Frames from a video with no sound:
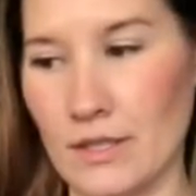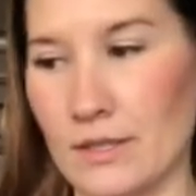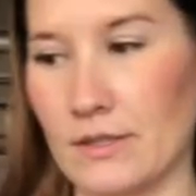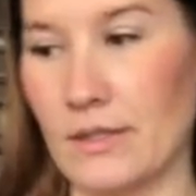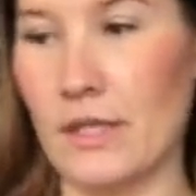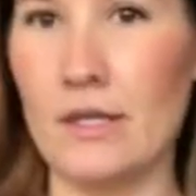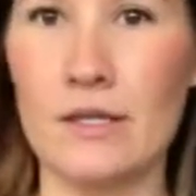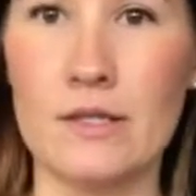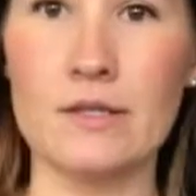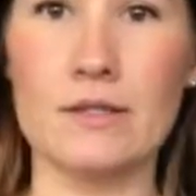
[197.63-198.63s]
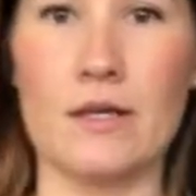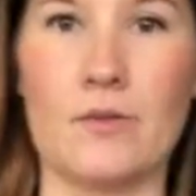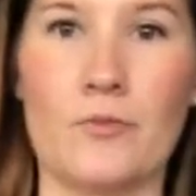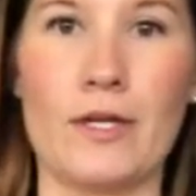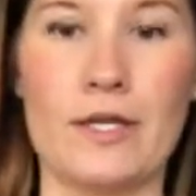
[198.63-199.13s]
is
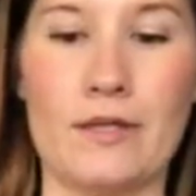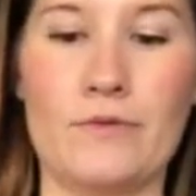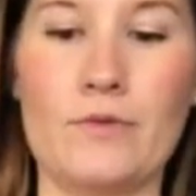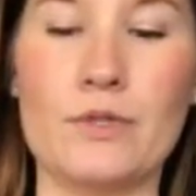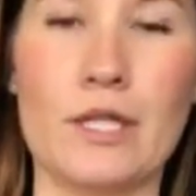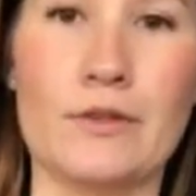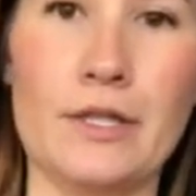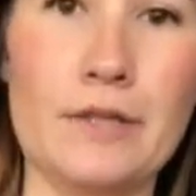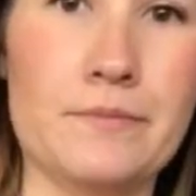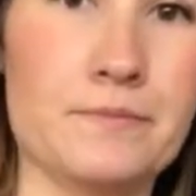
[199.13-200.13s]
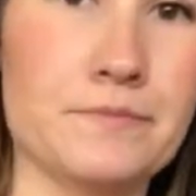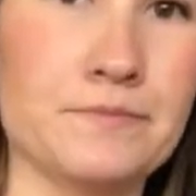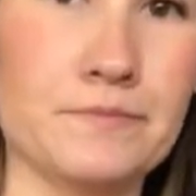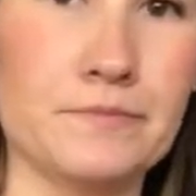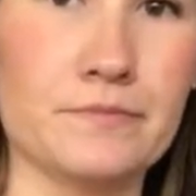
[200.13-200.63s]
some red food coloring,
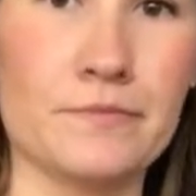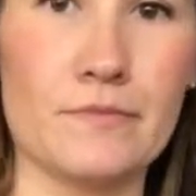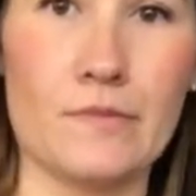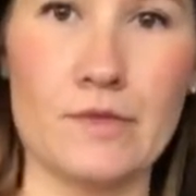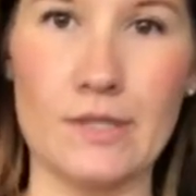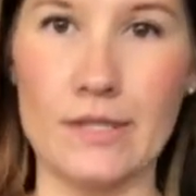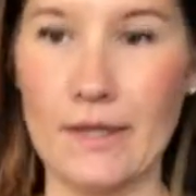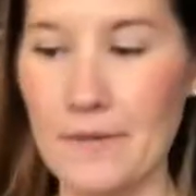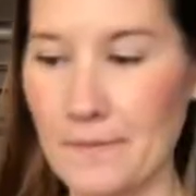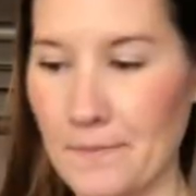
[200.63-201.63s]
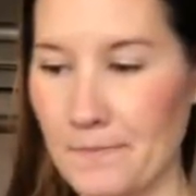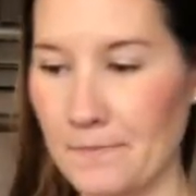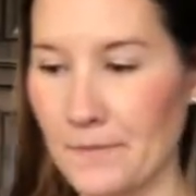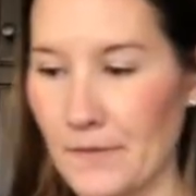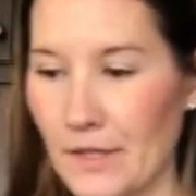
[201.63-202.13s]
just like that.
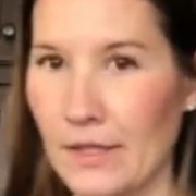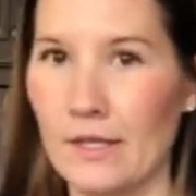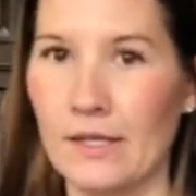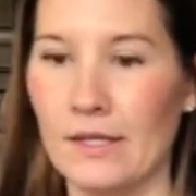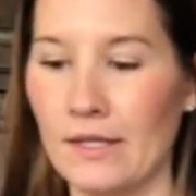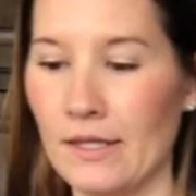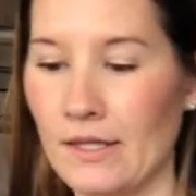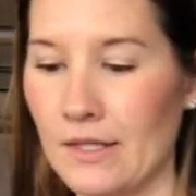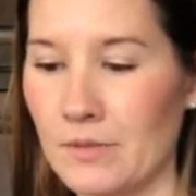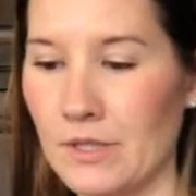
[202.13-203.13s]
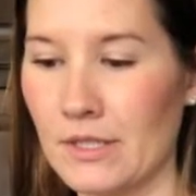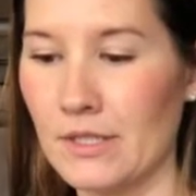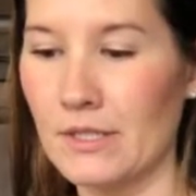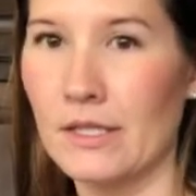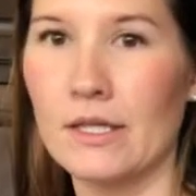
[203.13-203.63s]
And I'm just
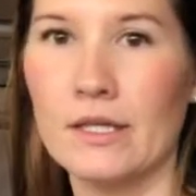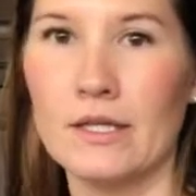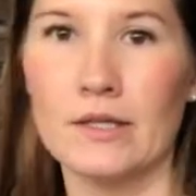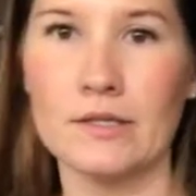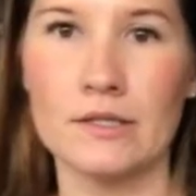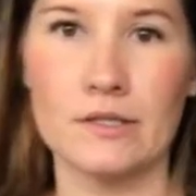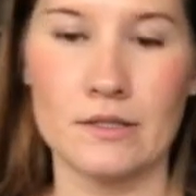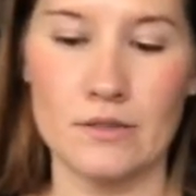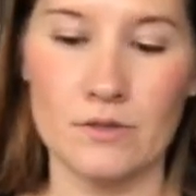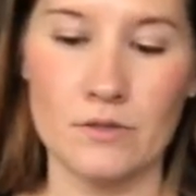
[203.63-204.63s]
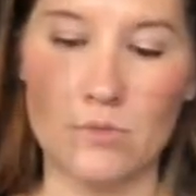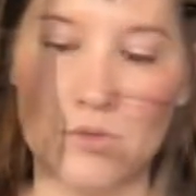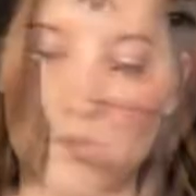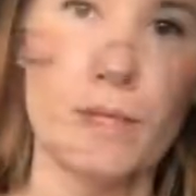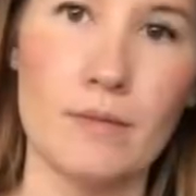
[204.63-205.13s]
gonna stick it here just in a little
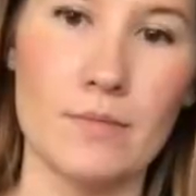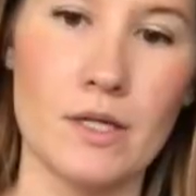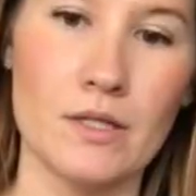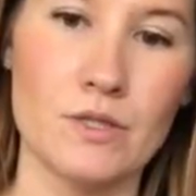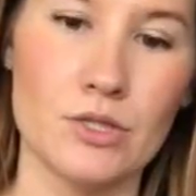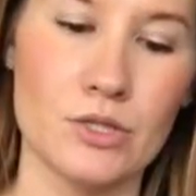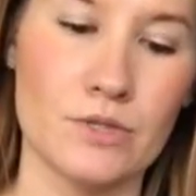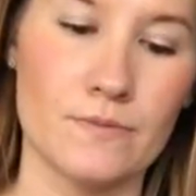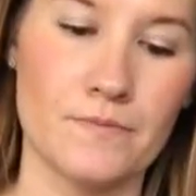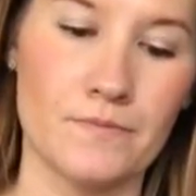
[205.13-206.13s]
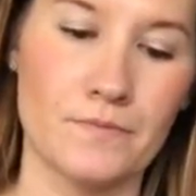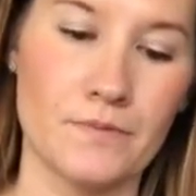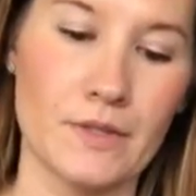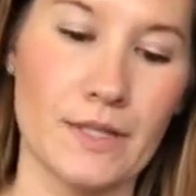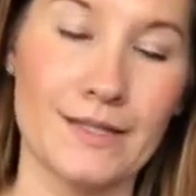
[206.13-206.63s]
bit paintbrush.
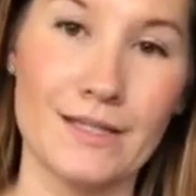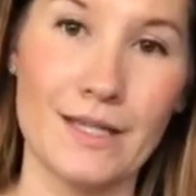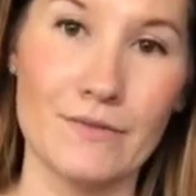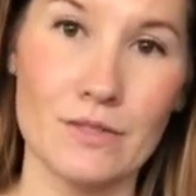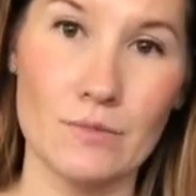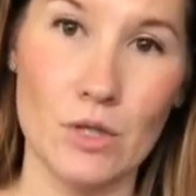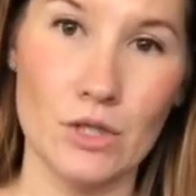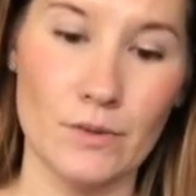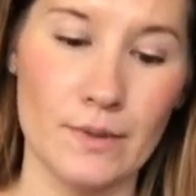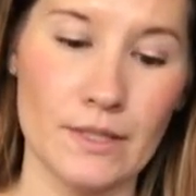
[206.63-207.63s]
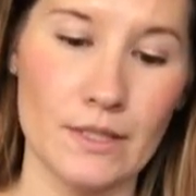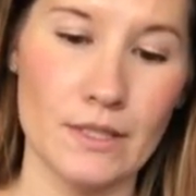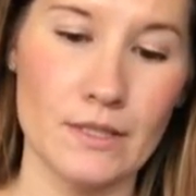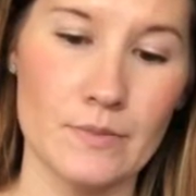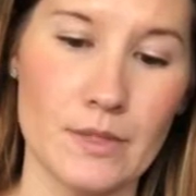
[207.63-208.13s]
I didn't have a smaller one than
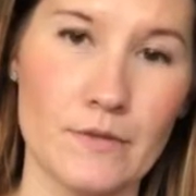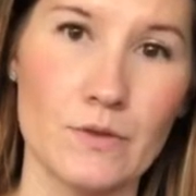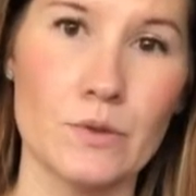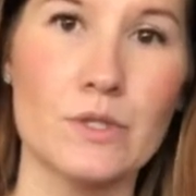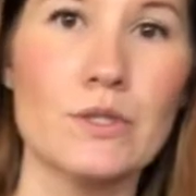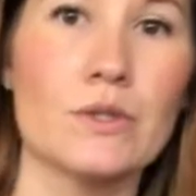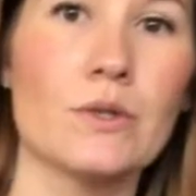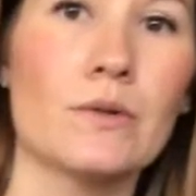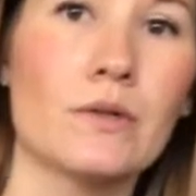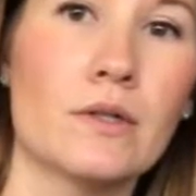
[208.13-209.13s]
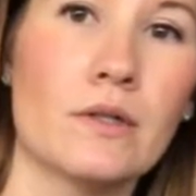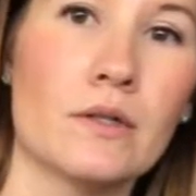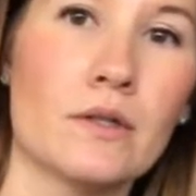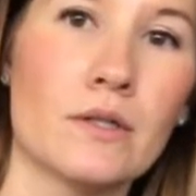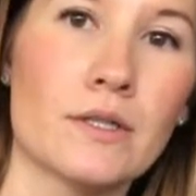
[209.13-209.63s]
this, but if you do,
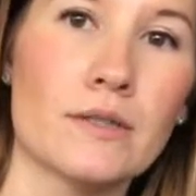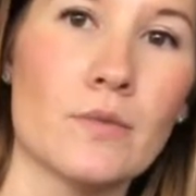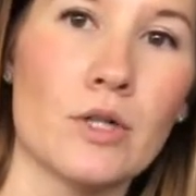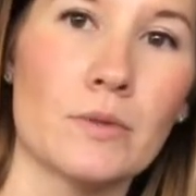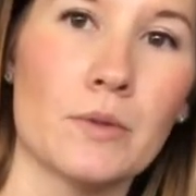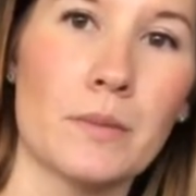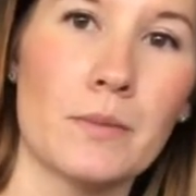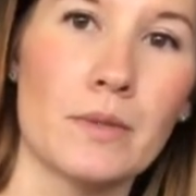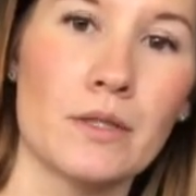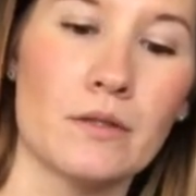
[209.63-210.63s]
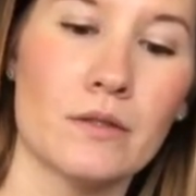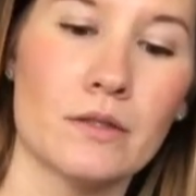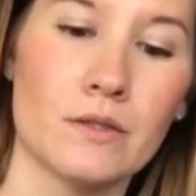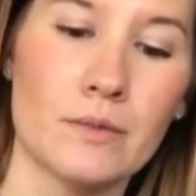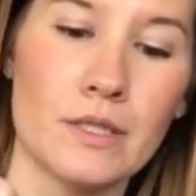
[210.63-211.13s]
a smaller one might be a
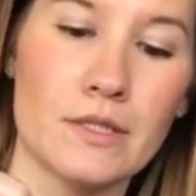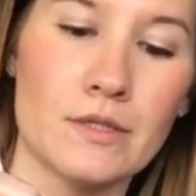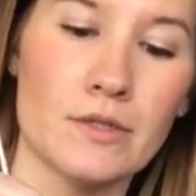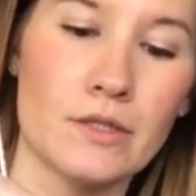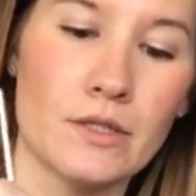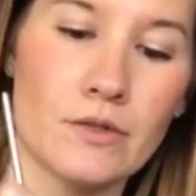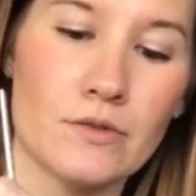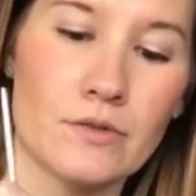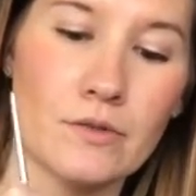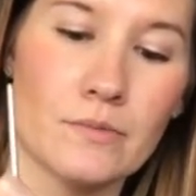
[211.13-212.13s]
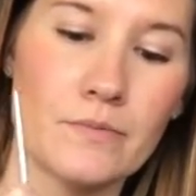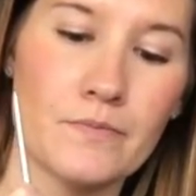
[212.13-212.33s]
little bit easier to use.